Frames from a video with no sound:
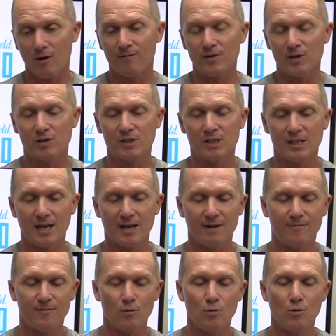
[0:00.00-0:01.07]
I fish
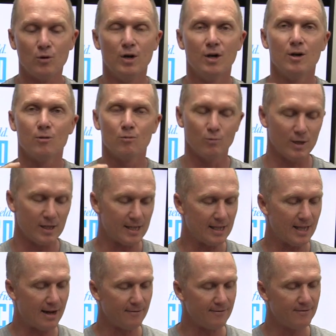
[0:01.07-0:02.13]
for really
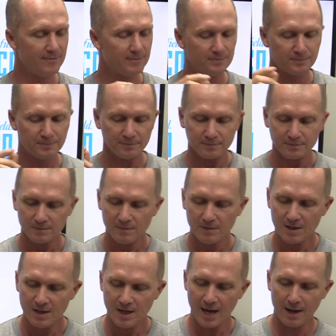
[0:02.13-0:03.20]
love.
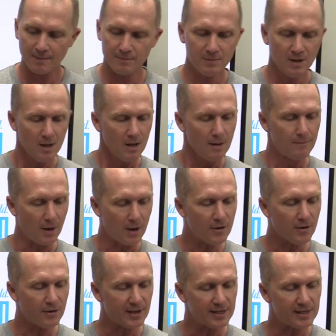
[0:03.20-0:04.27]

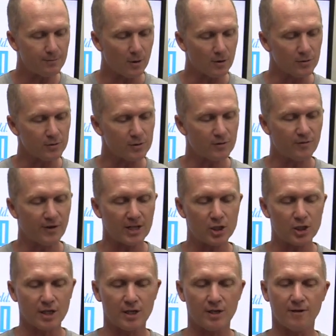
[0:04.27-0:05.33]
Both of these models
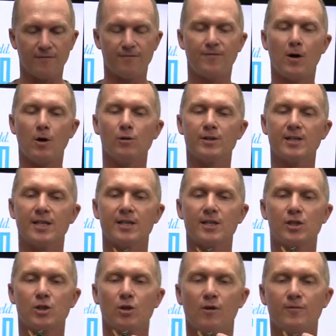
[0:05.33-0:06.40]
feature the
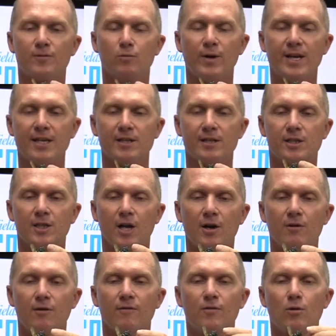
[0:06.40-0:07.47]
folding soft wings,
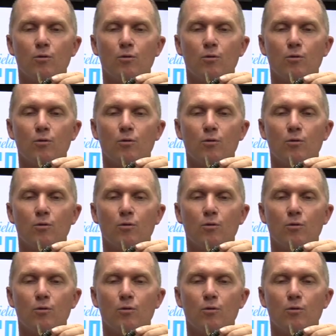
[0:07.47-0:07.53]
so of